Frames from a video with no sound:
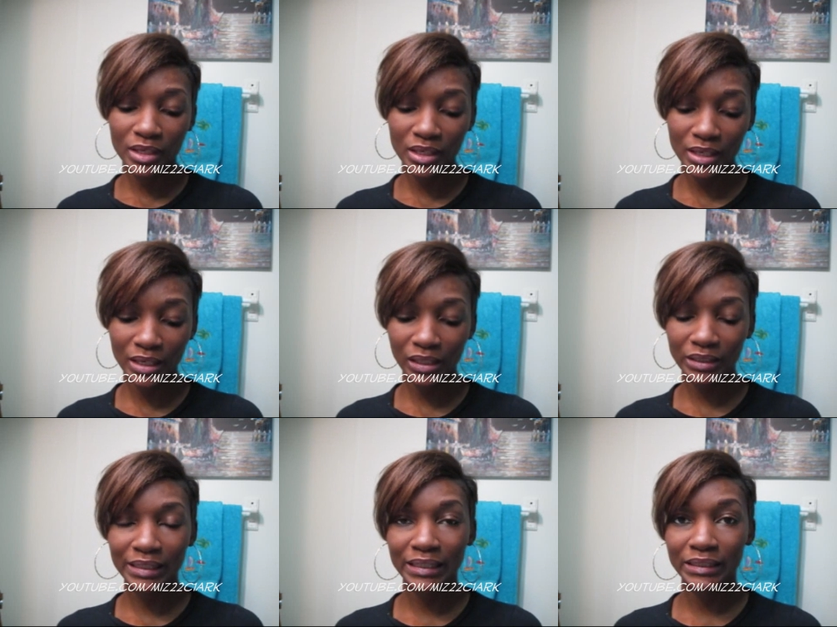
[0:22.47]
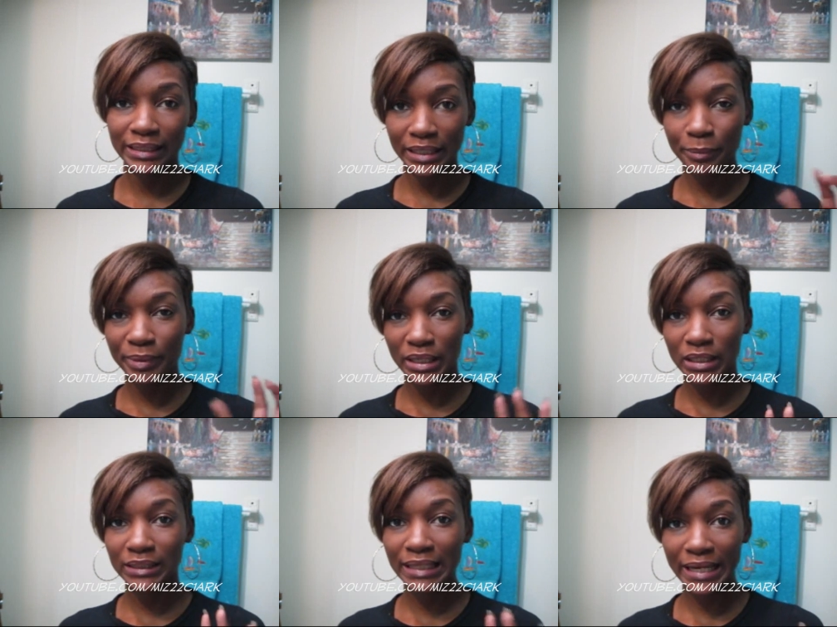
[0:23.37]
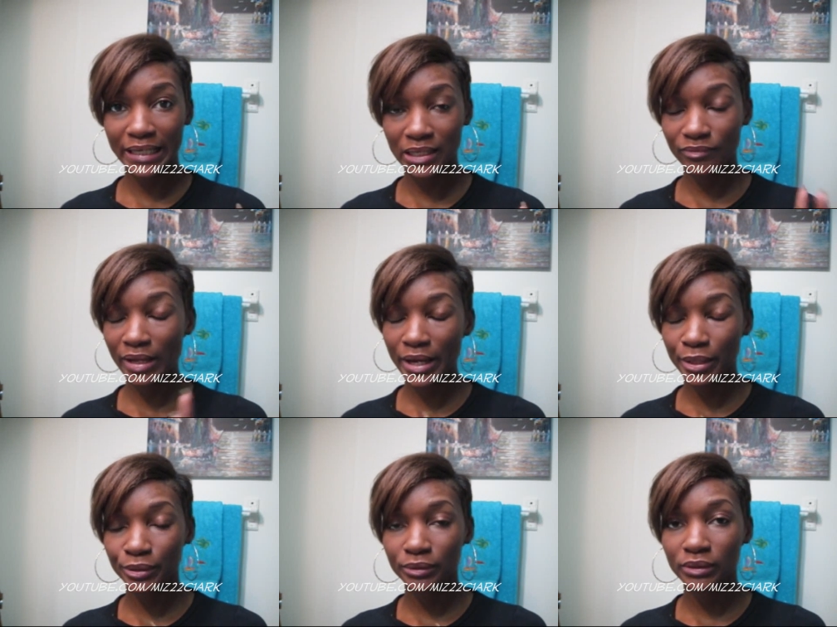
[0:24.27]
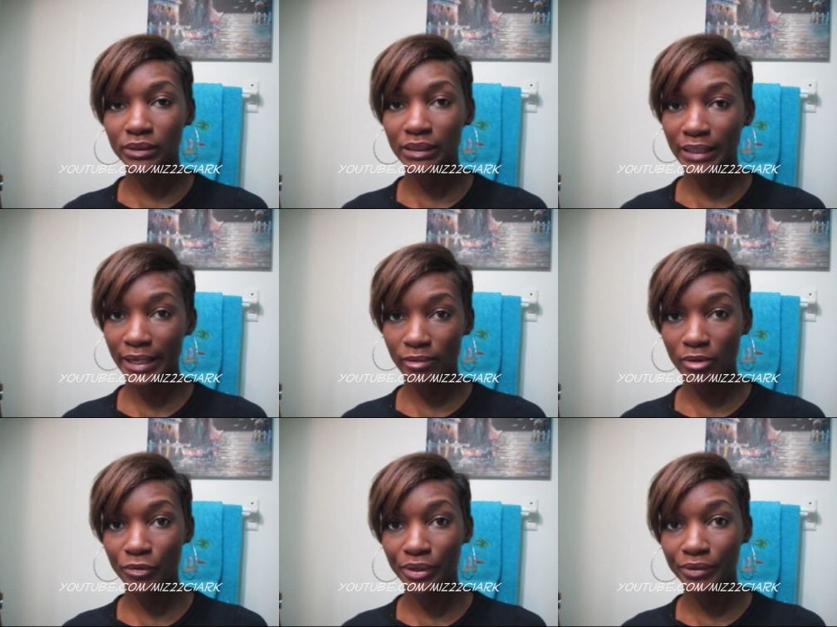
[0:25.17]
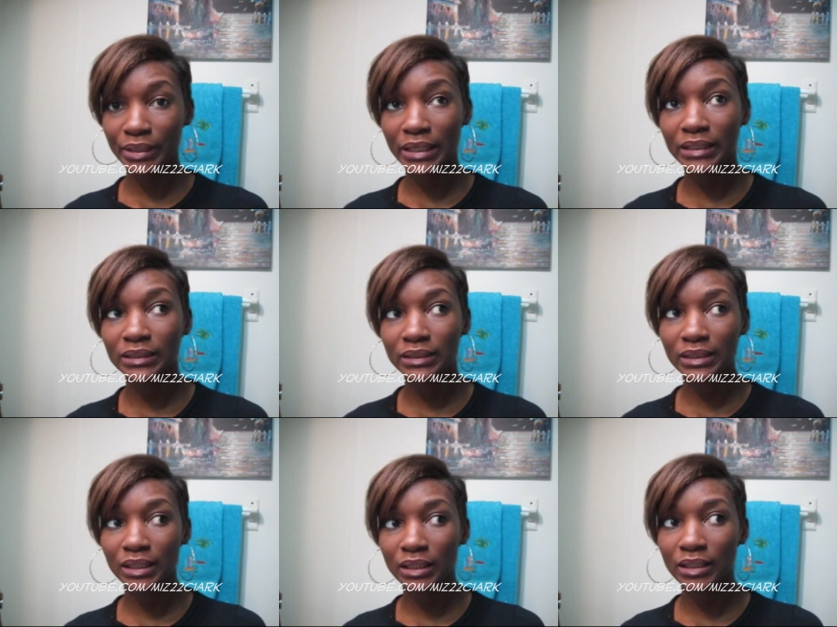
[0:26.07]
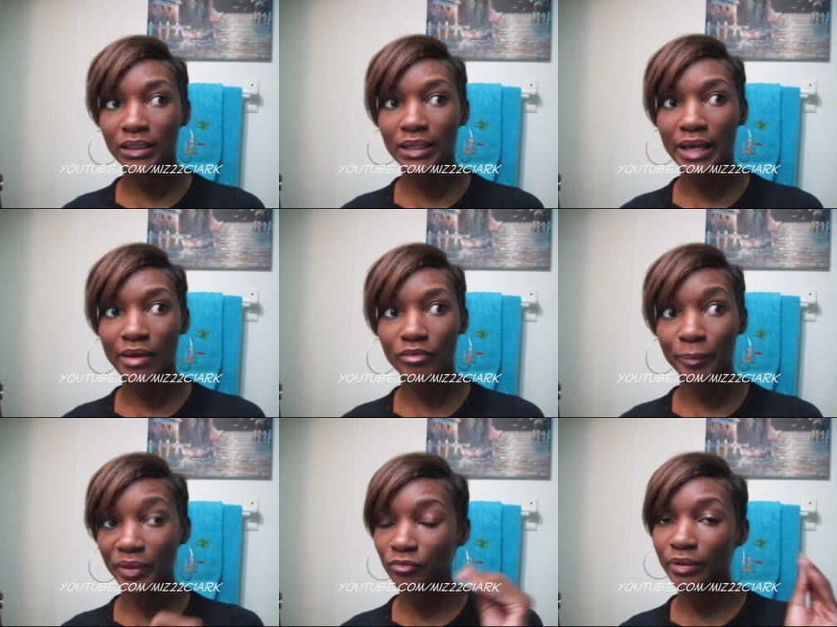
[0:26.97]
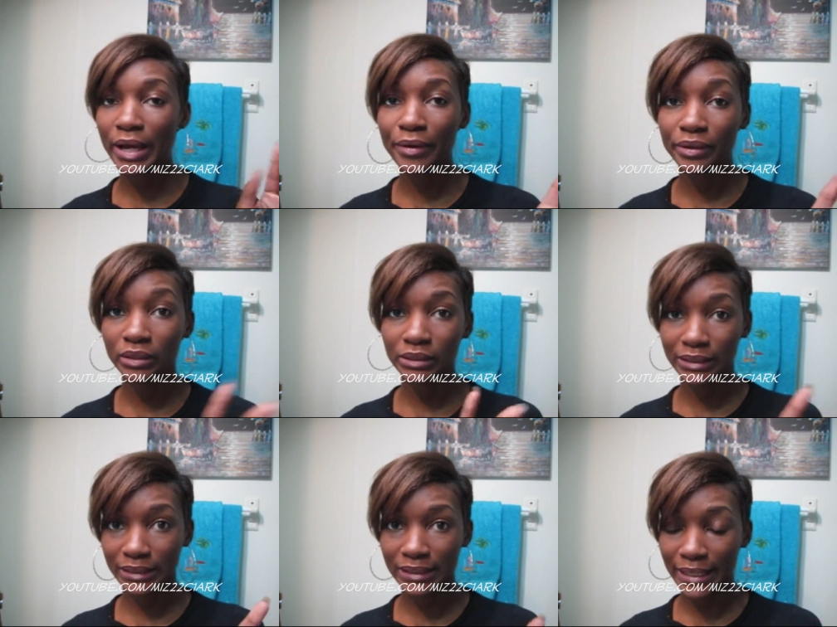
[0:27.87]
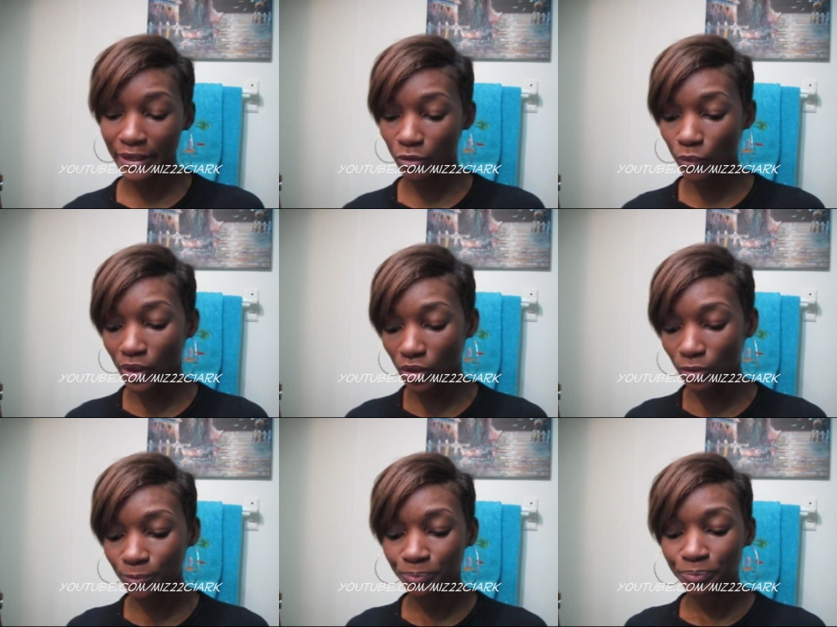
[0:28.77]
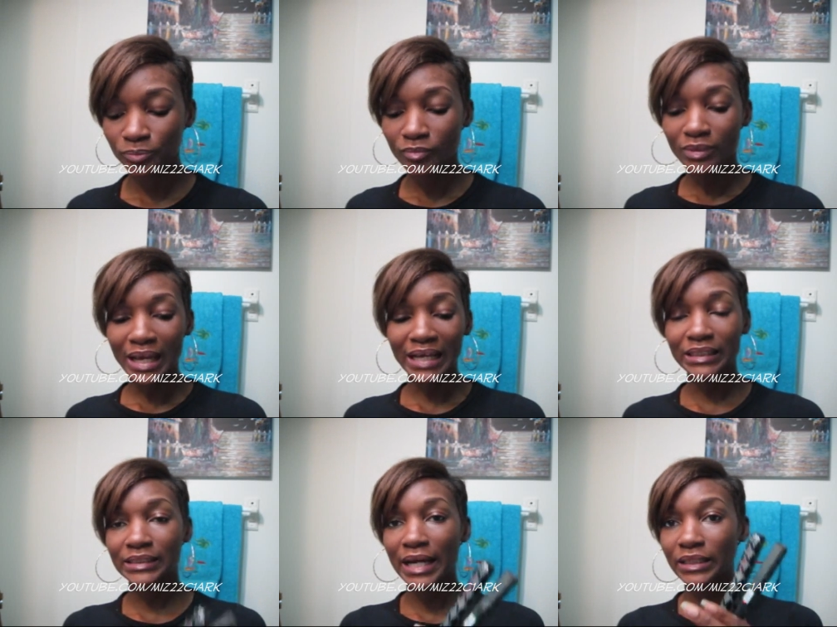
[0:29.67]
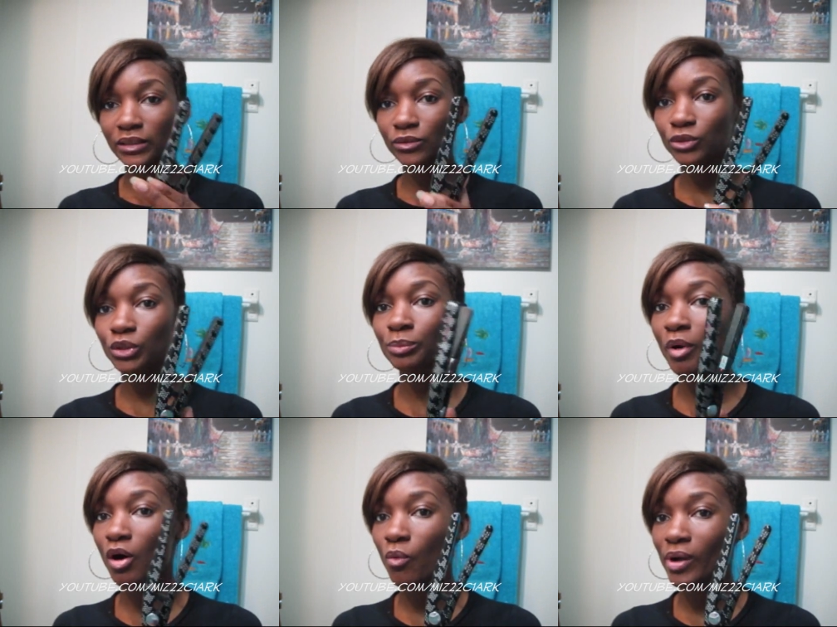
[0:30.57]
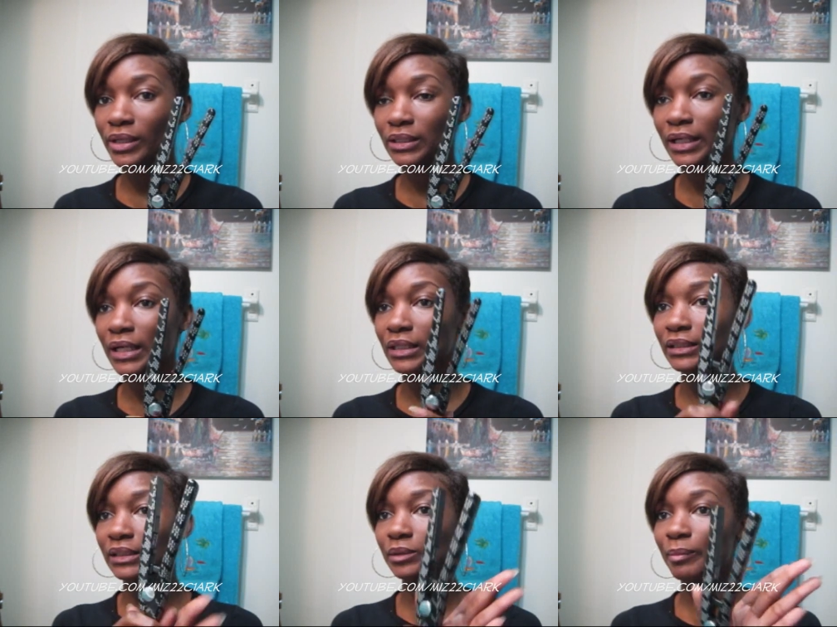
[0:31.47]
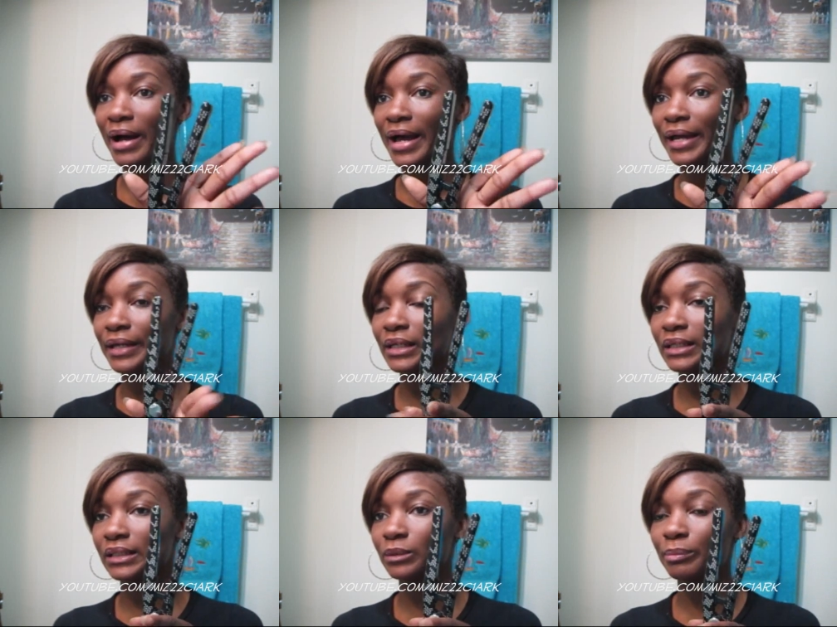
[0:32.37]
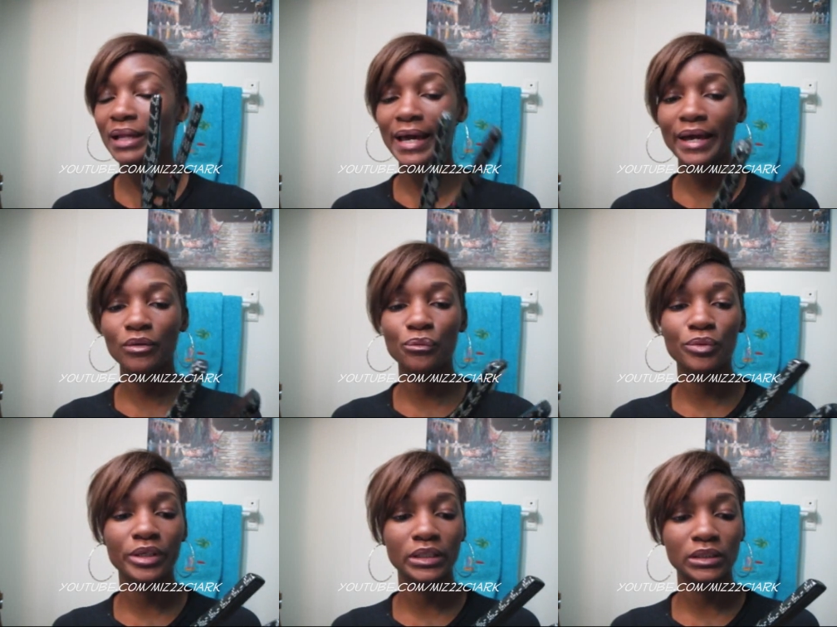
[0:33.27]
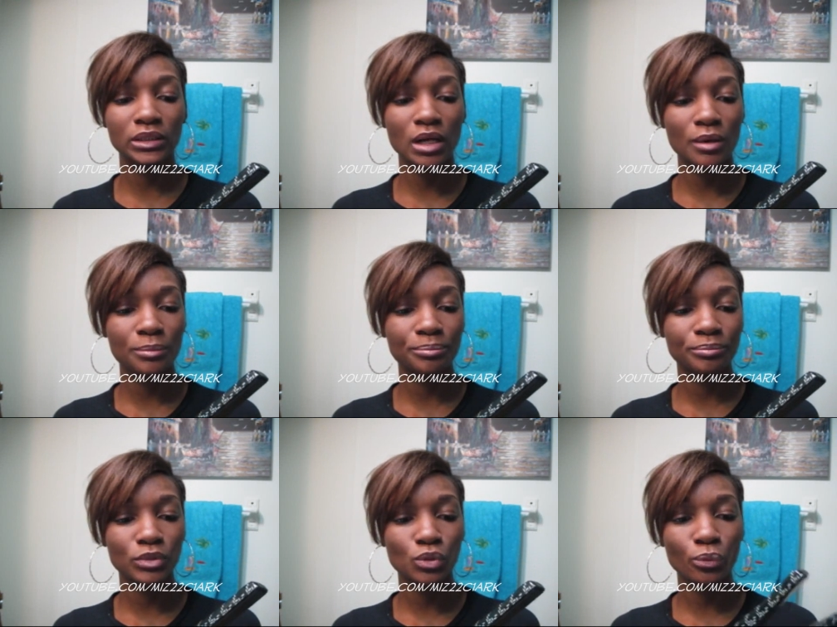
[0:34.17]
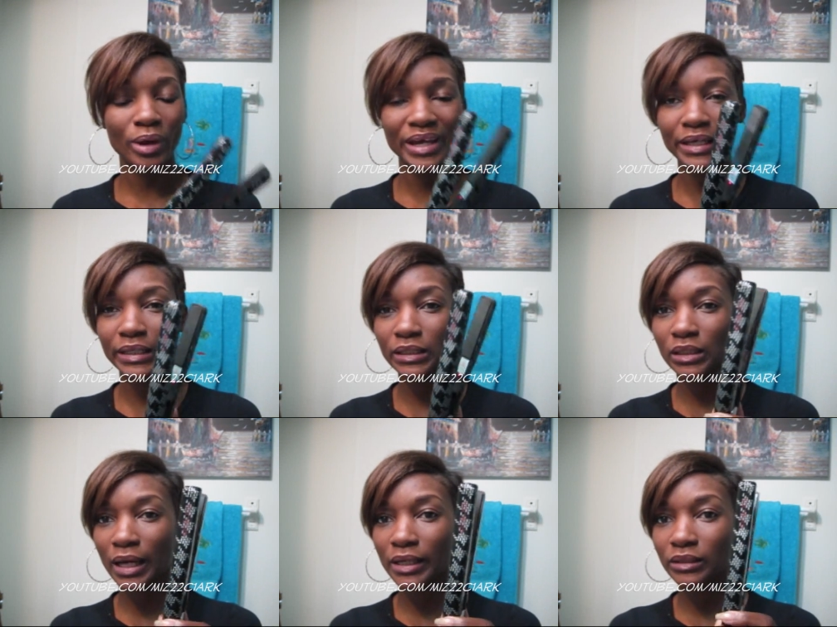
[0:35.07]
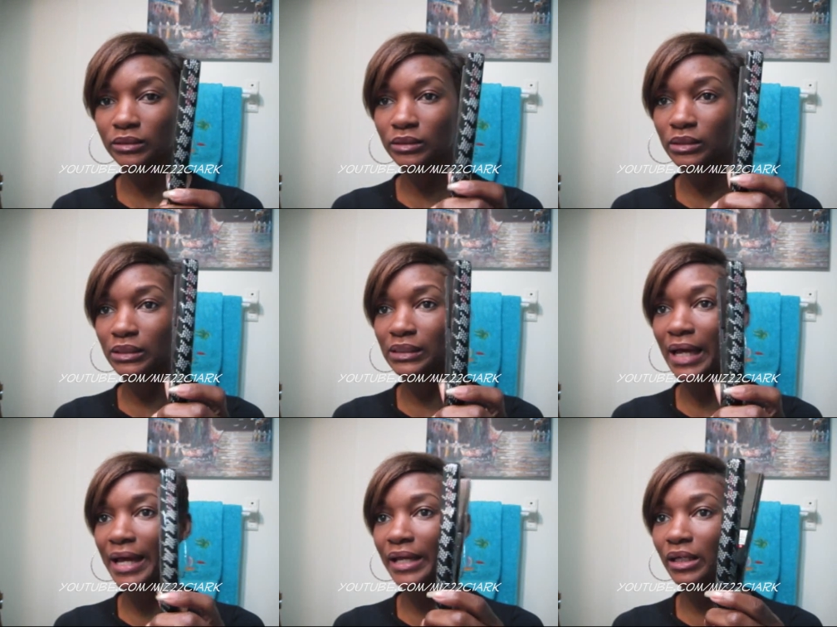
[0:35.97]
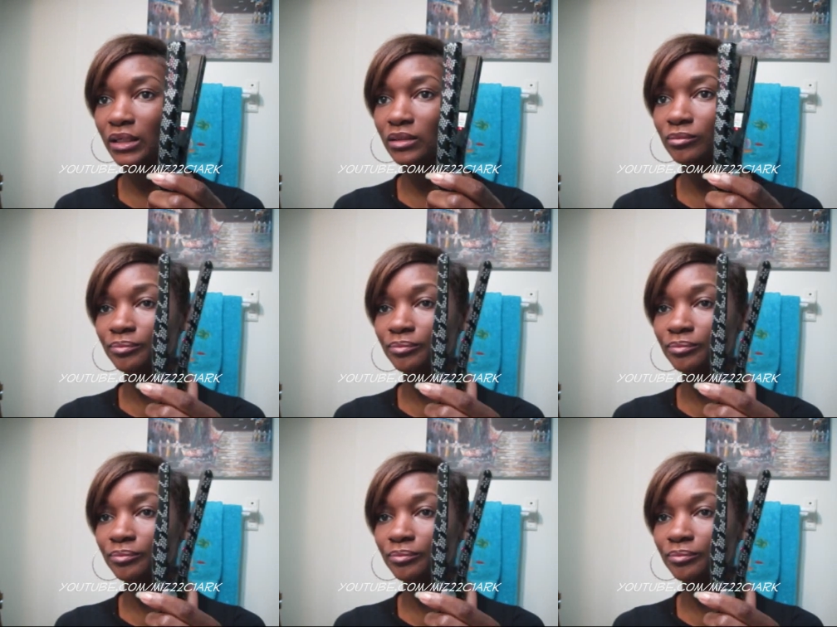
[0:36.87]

And it's like the itty bitty tiny flat irons that they have out nowadays. And then they have the bigger flat iron that look just like it. Well, I just got the little small one, and this is mine, and it's black with some gray kind of design